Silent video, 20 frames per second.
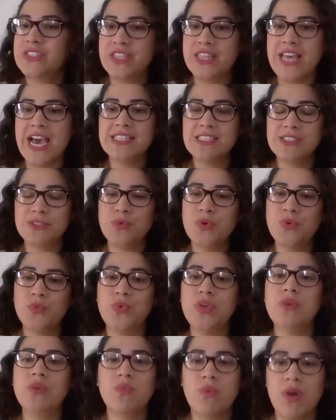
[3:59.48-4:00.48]
that's what
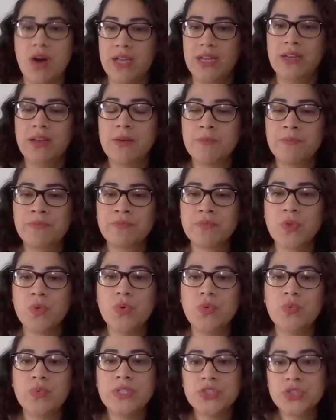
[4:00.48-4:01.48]
we want.
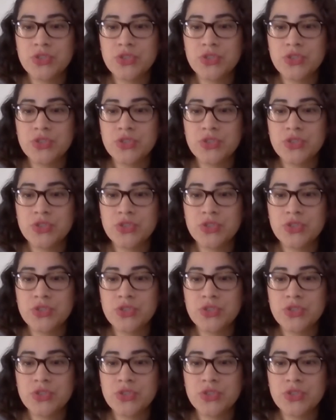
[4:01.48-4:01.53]
When we